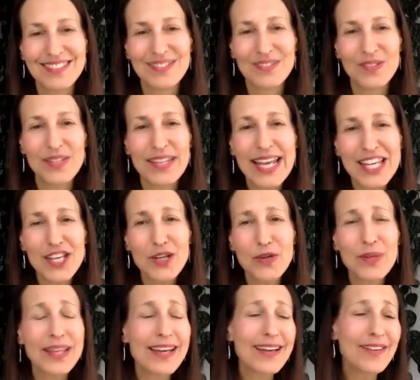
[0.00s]
Well, thank you.
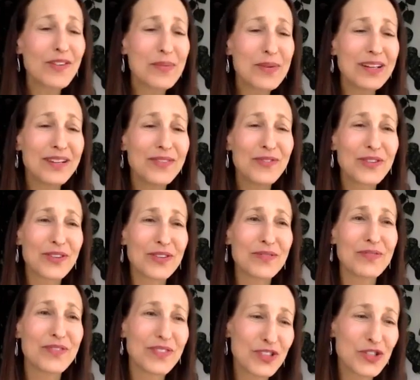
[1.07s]
And thank everybody
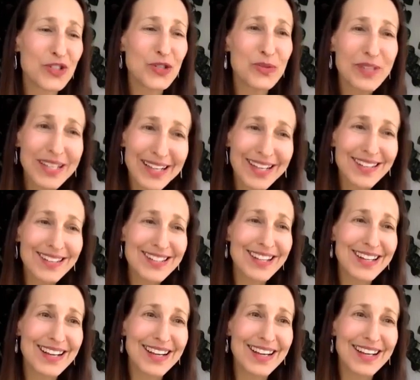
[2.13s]
for tuning in
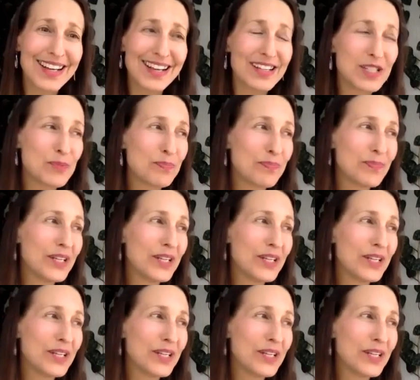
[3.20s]
today, and,